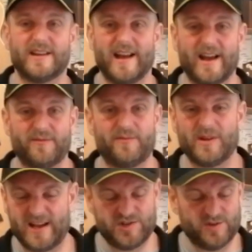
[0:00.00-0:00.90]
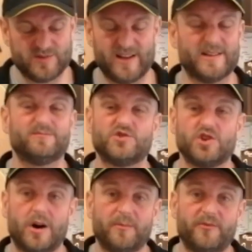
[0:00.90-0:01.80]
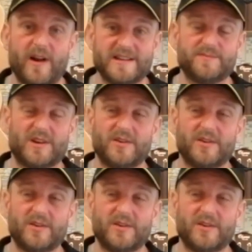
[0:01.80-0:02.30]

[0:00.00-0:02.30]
they can have issues like sharp frets,